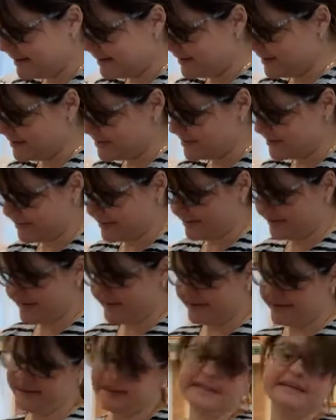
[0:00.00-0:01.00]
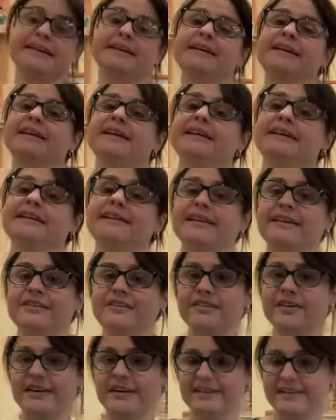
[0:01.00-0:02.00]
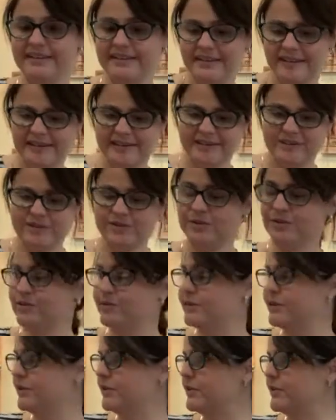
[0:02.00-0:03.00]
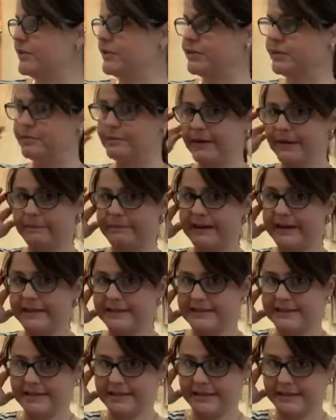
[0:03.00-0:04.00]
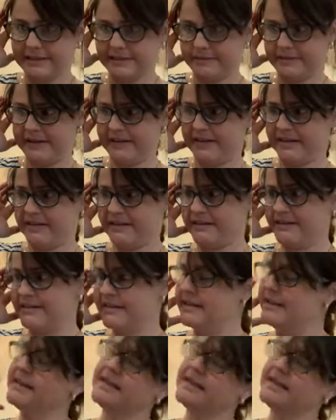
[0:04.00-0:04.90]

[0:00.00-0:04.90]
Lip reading: also, yesterday I decided to look through my magazines, because